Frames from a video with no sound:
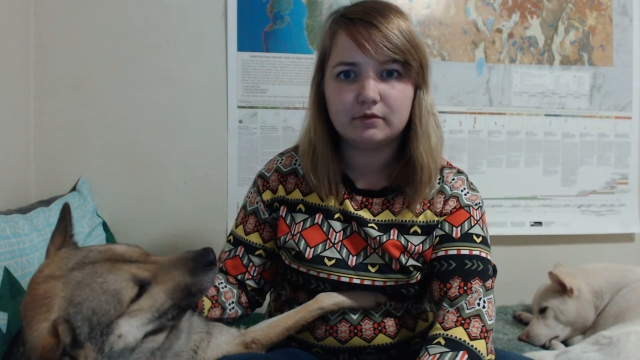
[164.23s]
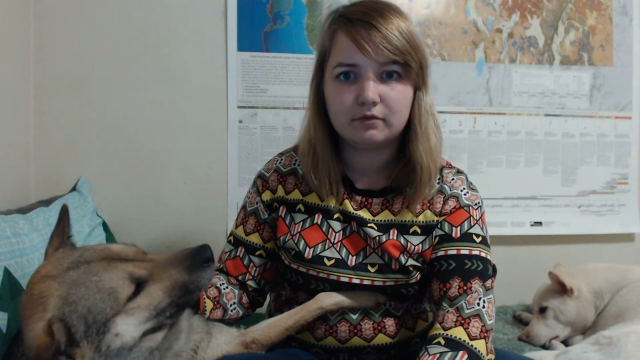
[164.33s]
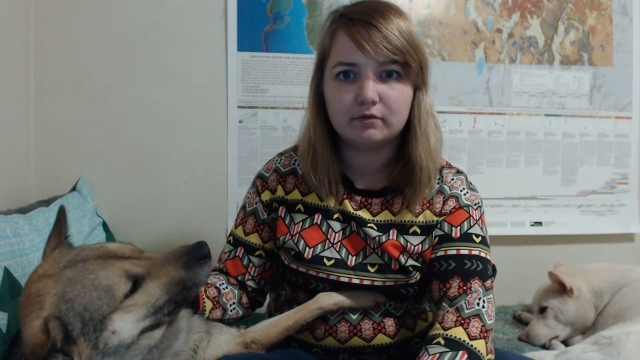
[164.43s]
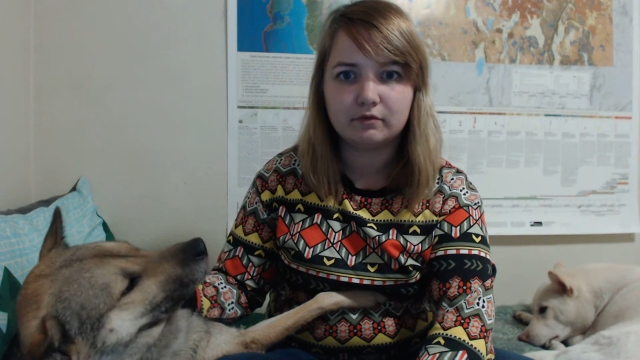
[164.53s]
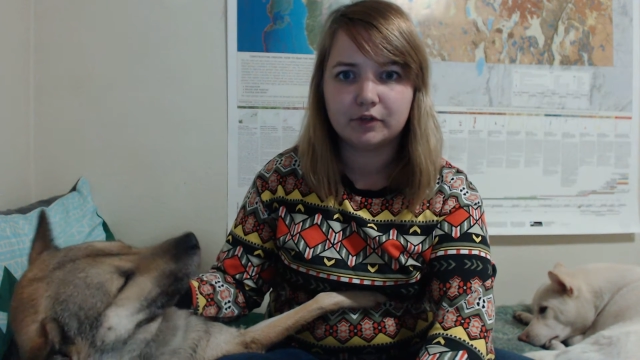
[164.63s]

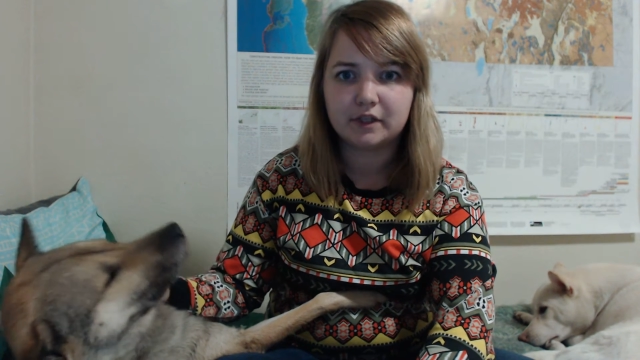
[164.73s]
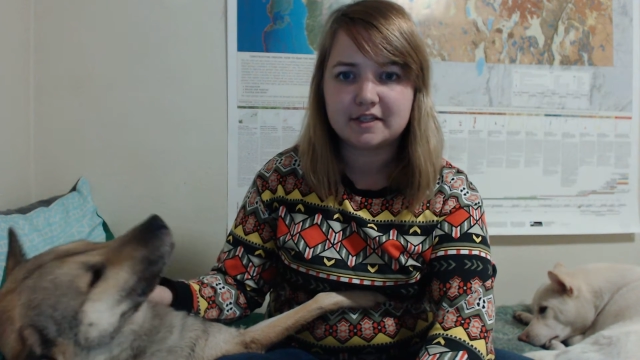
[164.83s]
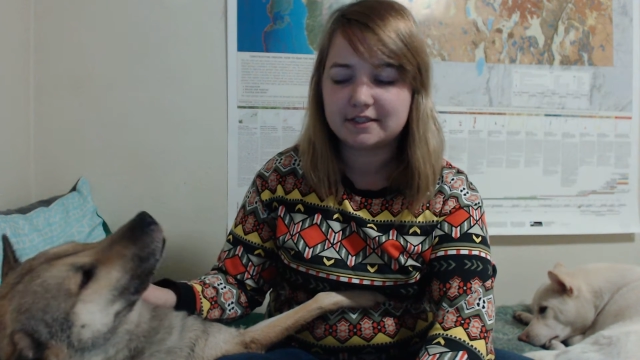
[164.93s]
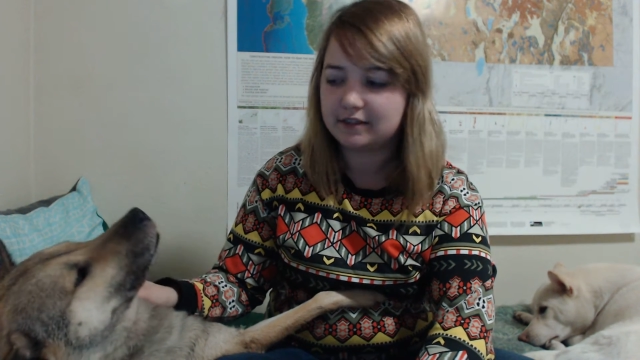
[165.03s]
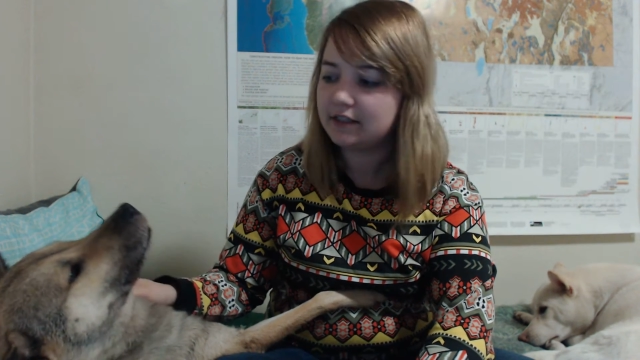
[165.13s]
really
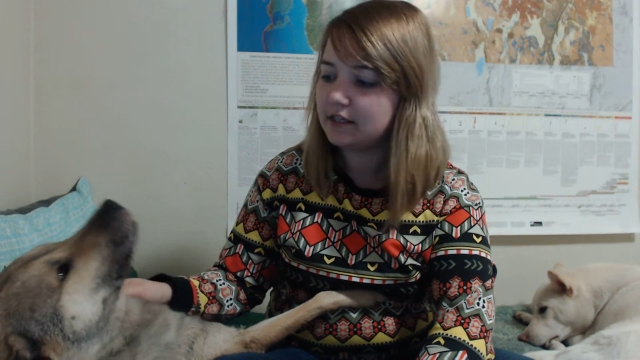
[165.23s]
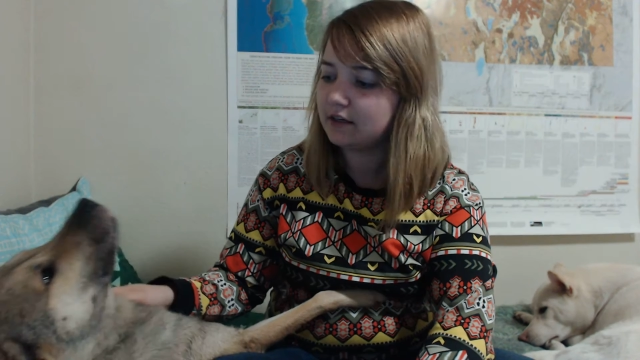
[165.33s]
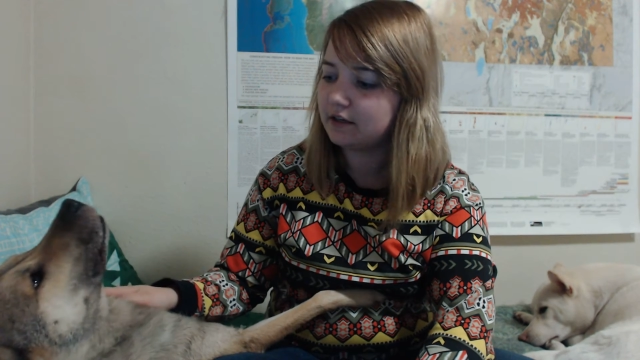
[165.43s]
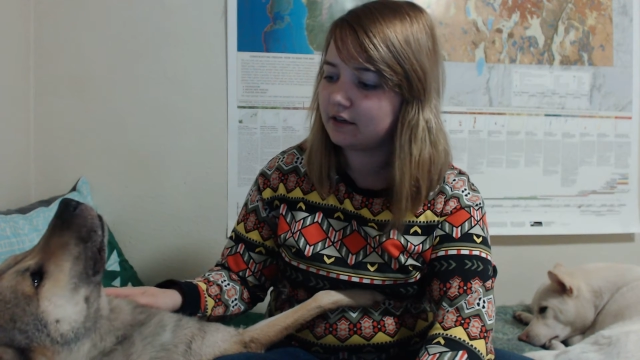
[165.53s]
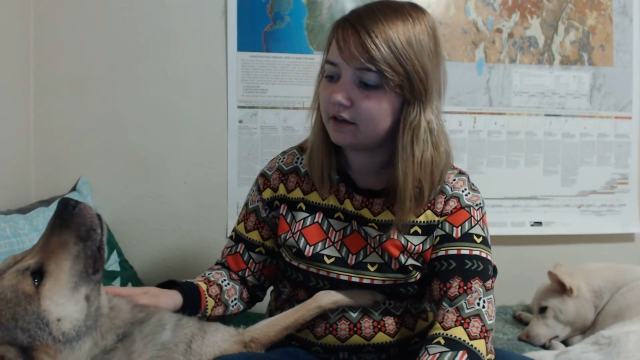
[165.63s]

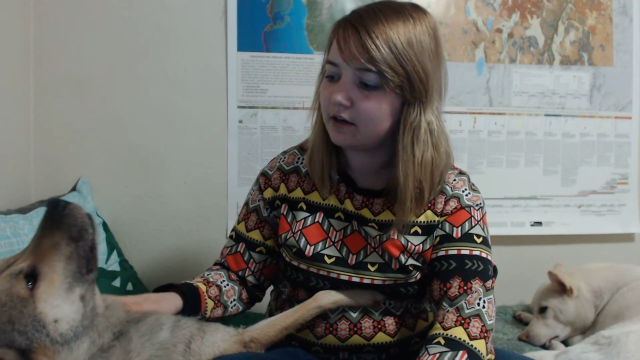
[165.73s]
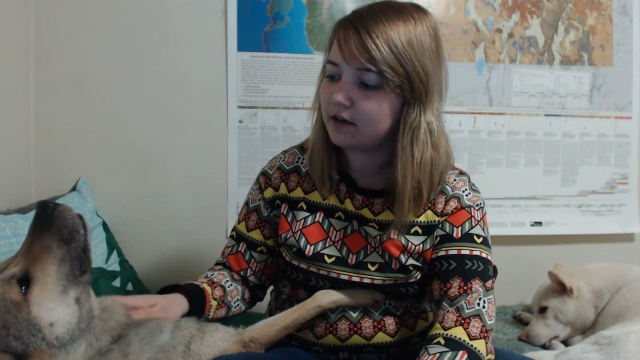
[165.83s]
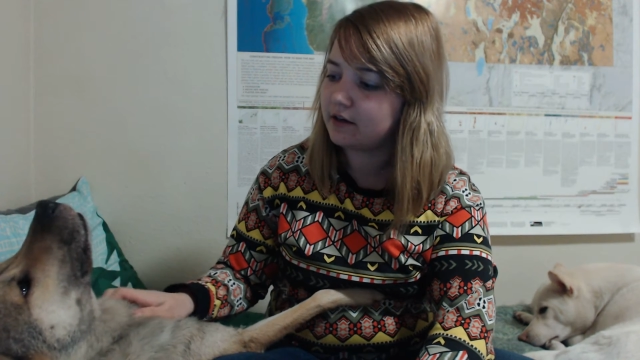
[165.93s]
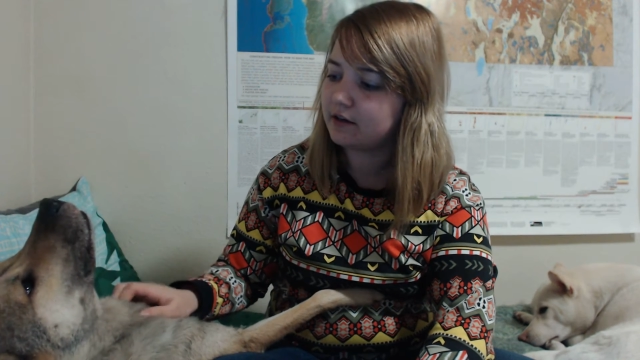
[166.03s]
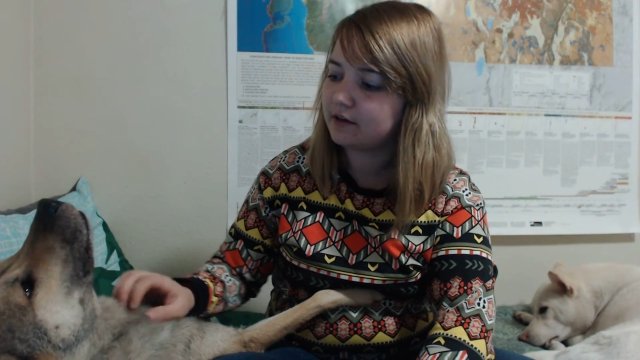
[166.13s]
sleek,
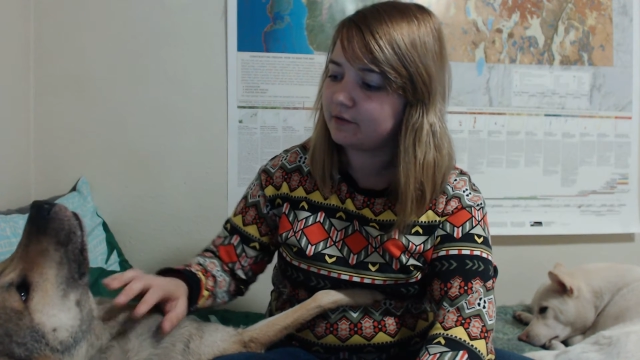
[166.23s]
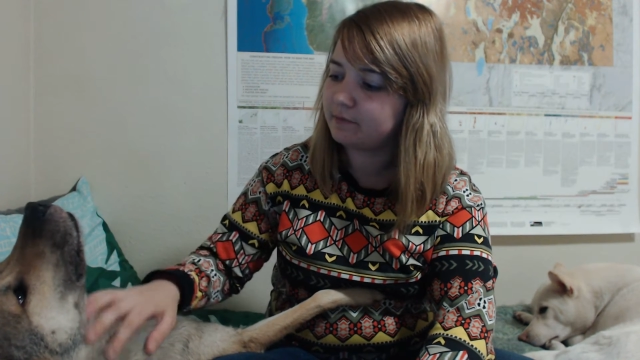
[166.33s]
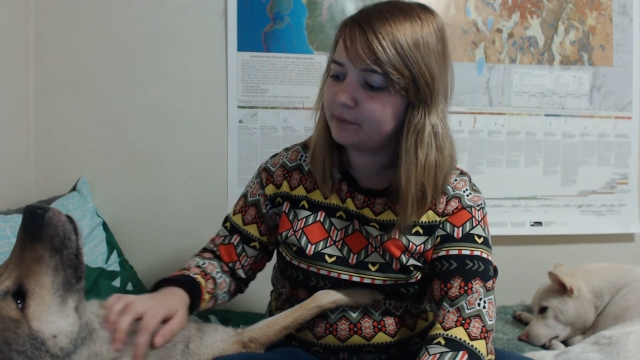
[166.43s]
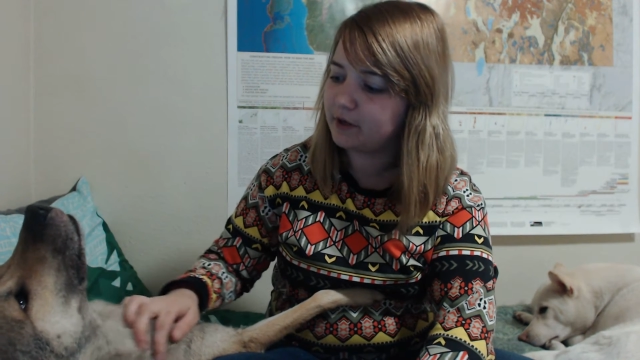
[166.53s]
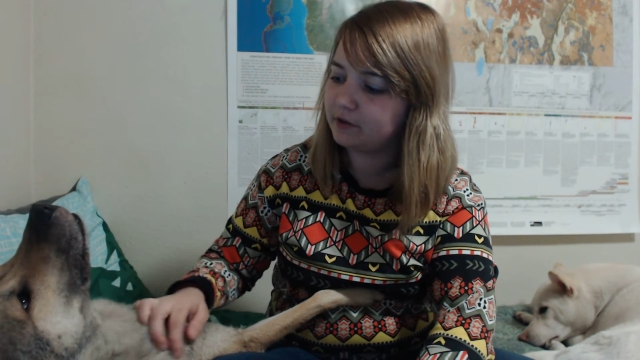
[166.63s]

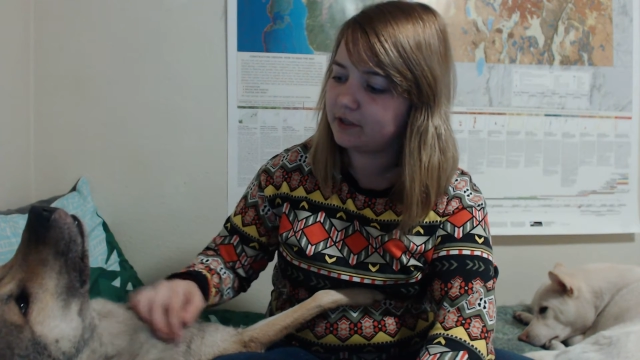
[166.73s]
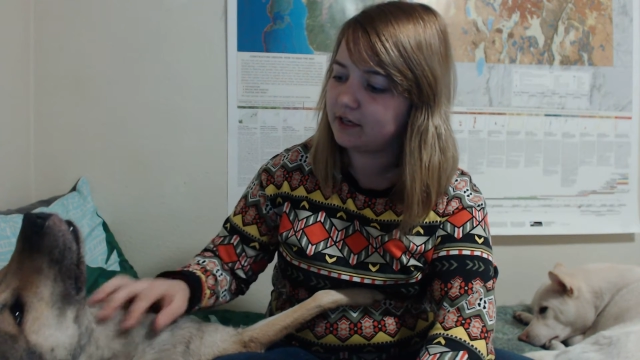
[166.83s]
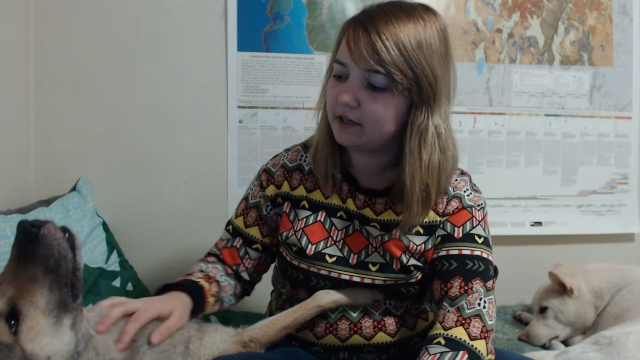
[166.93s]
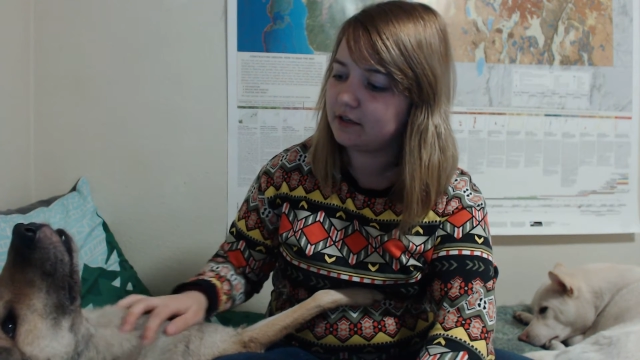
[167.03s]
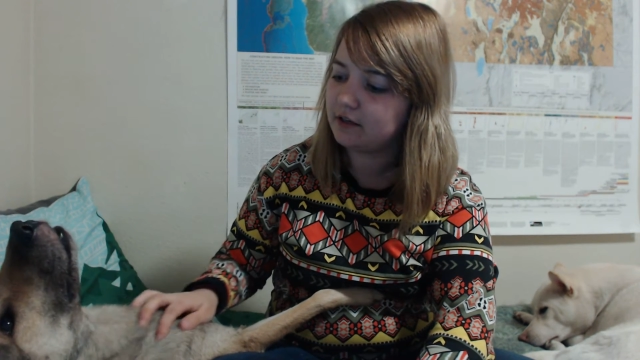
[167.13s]
barely
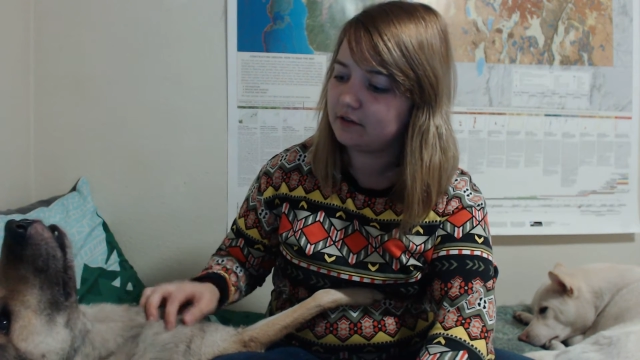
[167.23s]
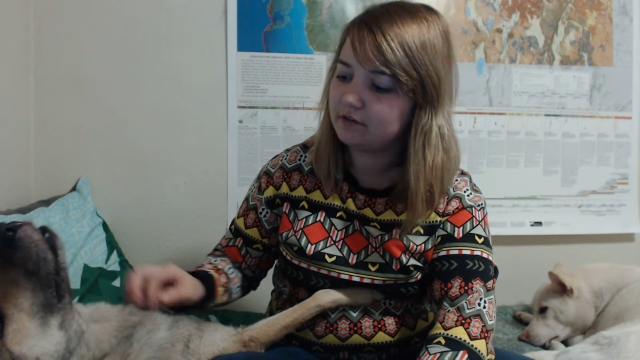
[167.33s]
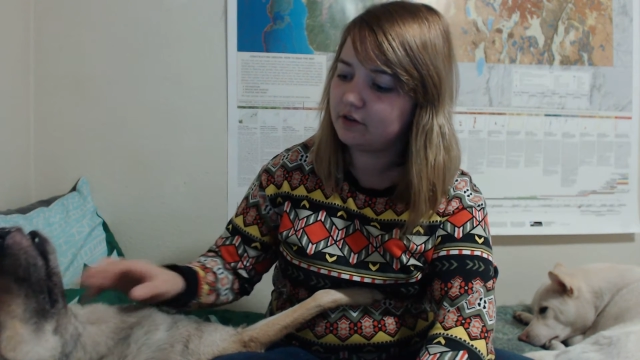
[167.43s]
any